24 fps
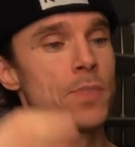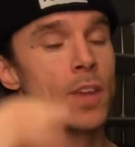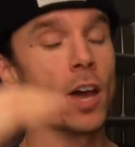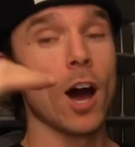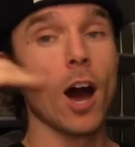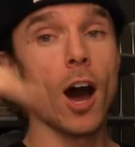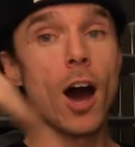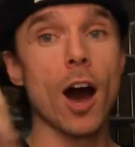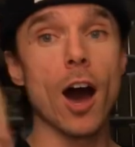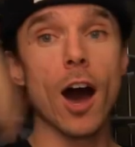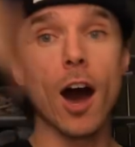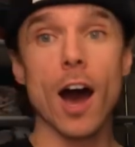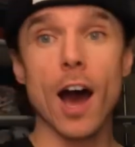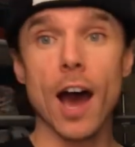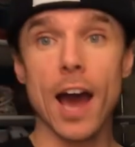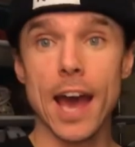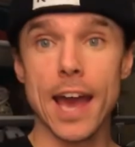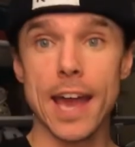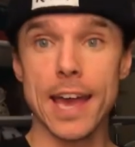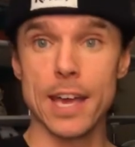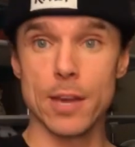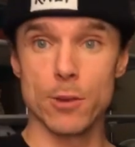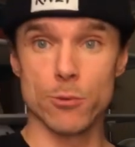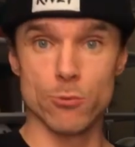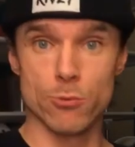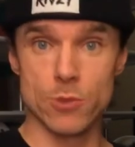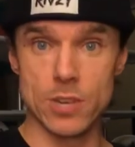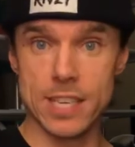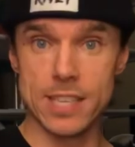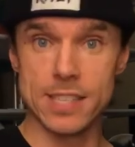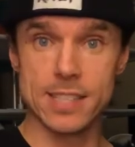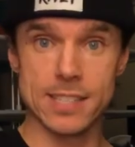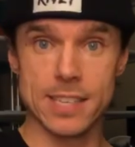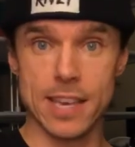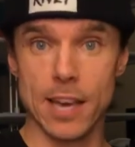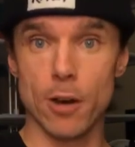high
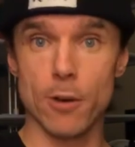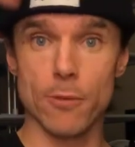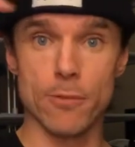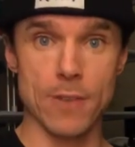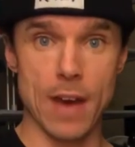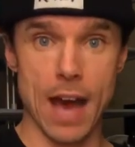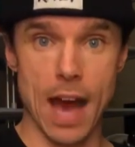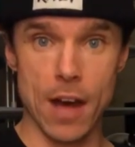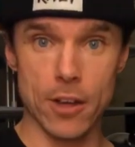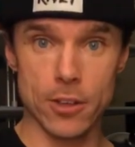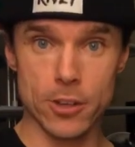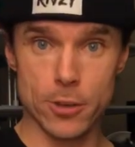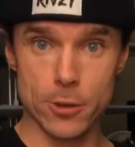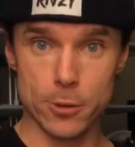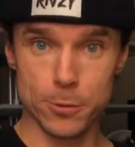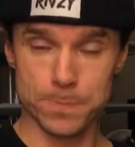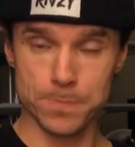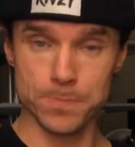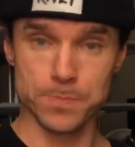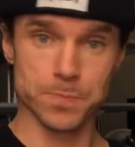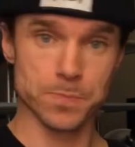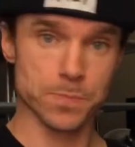resale value,